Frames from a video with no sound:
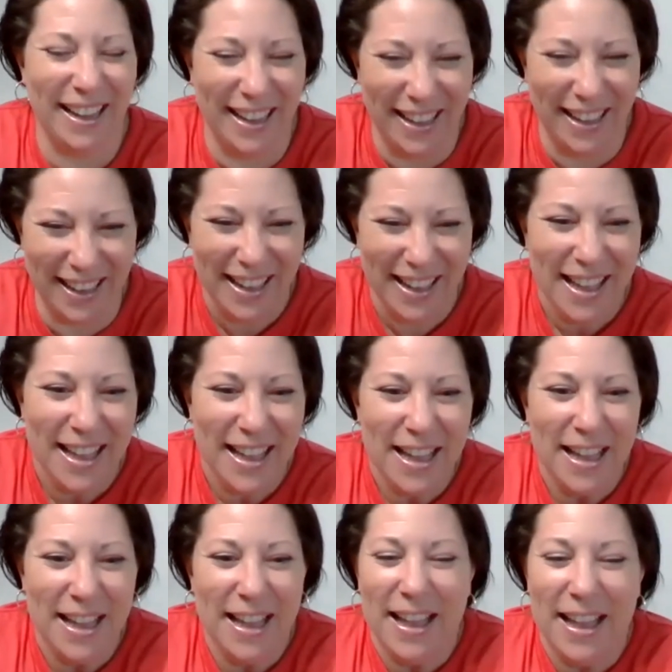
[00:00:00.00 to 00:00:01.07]
Mm-hmm.
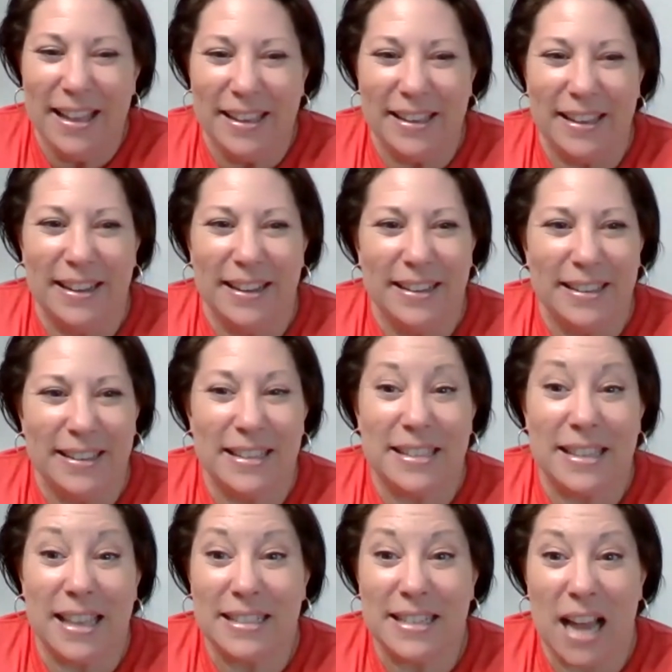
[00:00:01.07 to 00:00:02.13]
It's
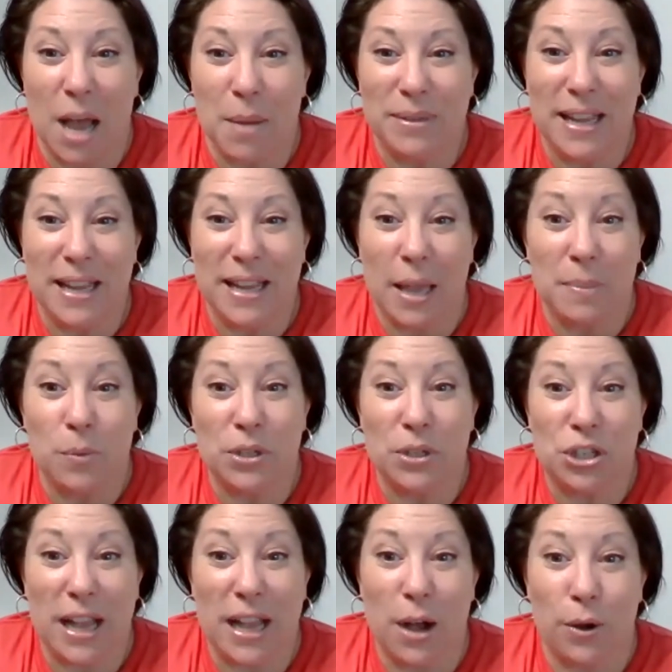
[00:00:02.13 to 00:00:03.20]
that time of day,
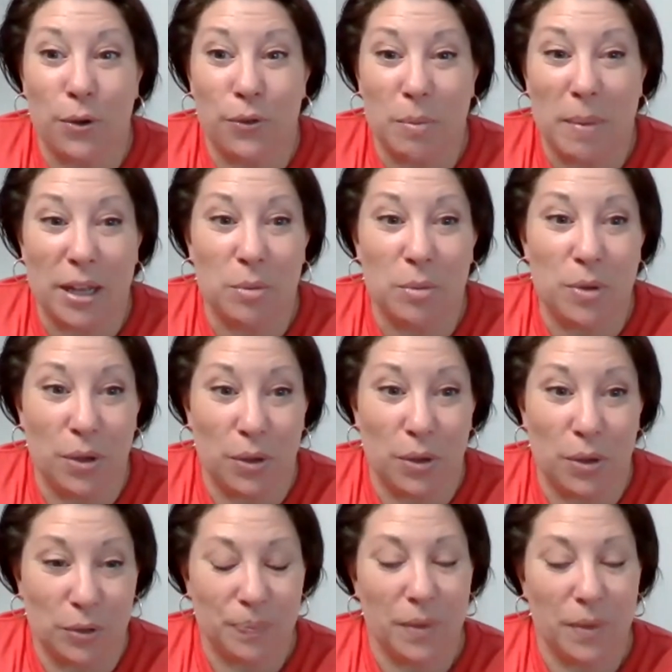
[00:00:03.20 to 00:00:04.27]
bewitching hour for my computer.